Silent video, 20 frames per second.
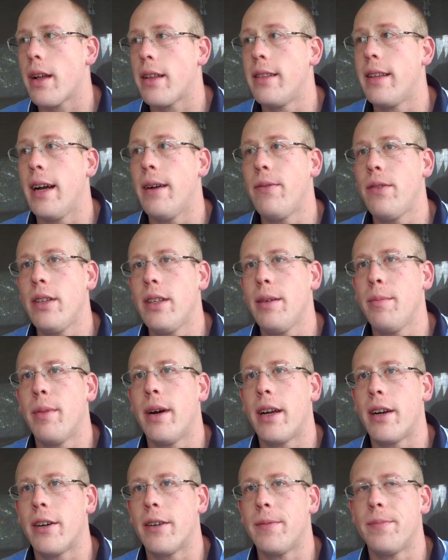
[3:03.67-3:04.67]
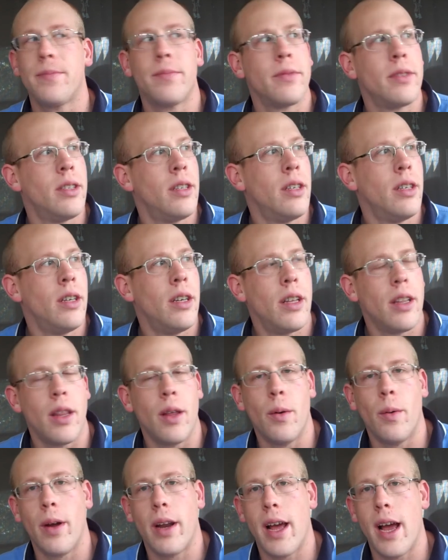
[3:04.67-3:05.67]
definitely better
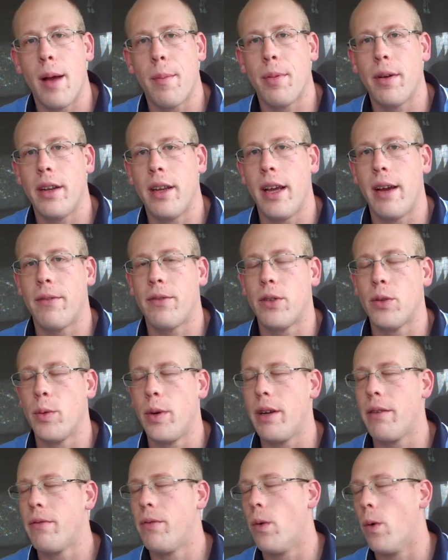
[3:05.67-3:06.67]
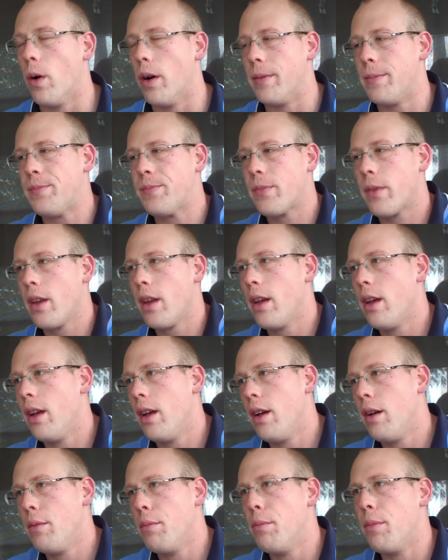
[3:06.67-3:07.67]
than what happened after week 4,
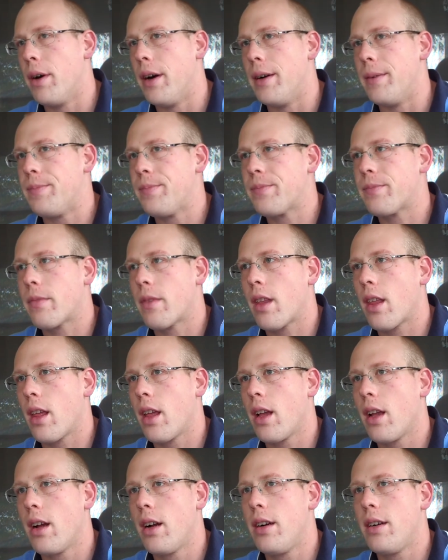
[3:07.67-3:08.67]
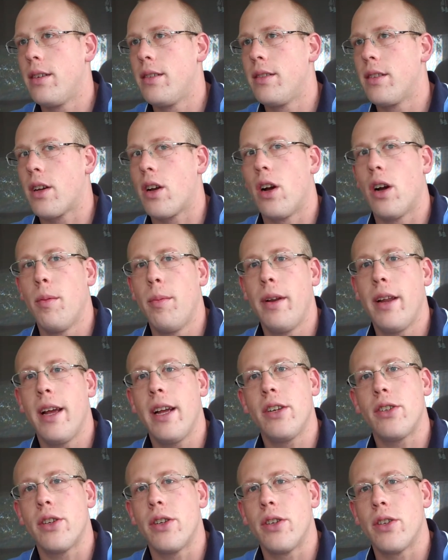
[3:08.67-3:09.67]
but the
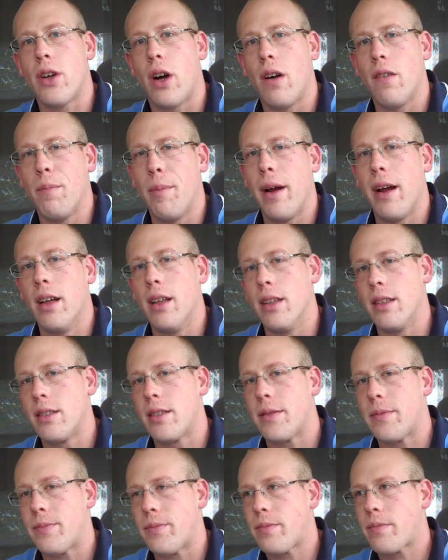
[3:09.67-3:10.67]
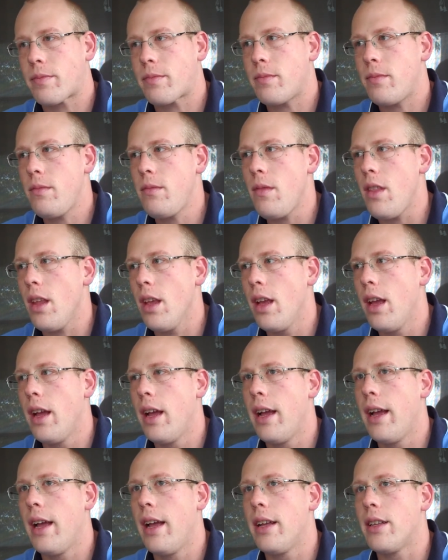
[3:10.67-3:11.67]
carbonation is off balance.
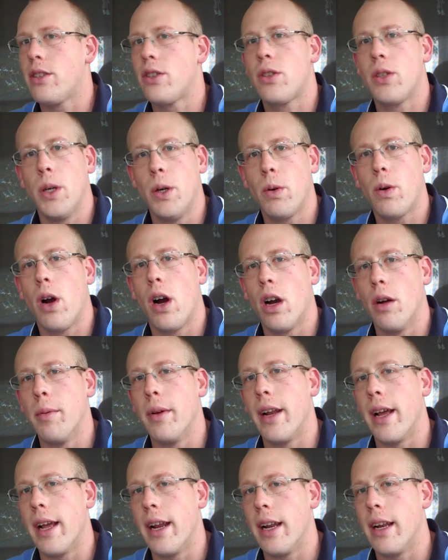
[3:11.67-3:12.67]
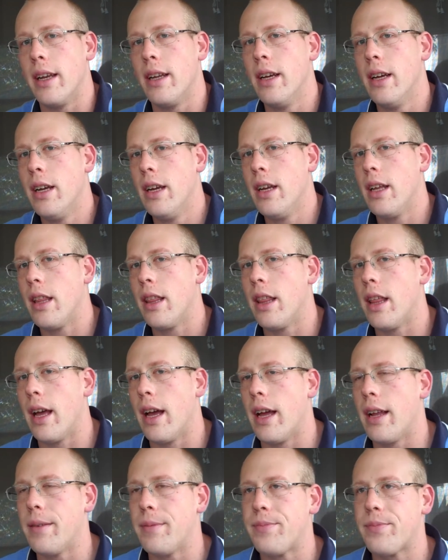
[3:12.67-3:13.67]
It's so carbonated
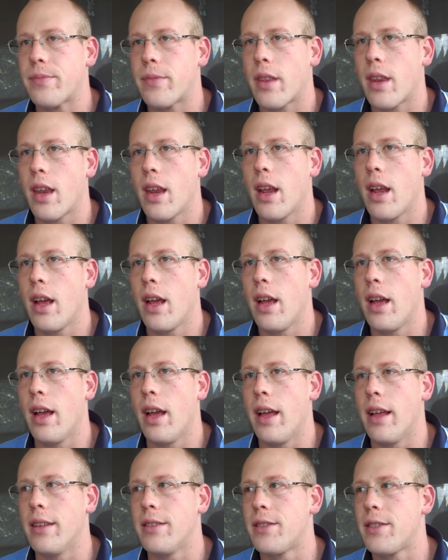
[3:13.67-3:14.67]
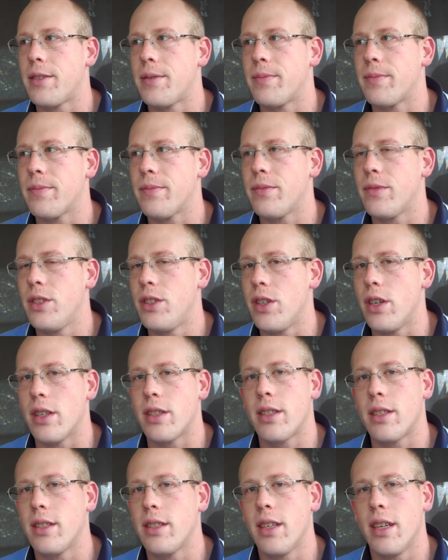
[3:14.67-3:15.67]
that it
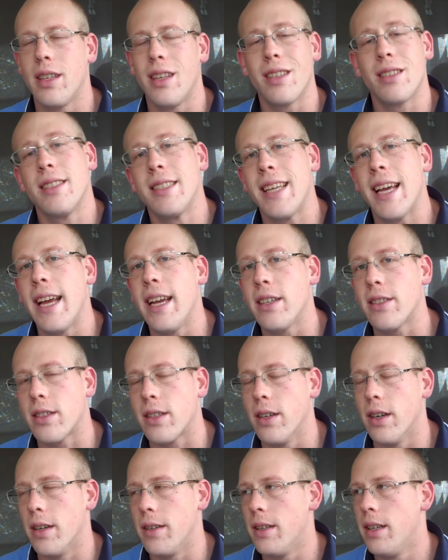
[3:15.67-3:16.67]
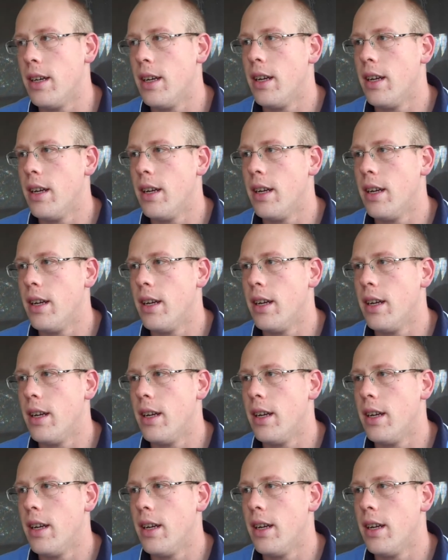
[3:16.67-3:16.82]
doesn't taste good.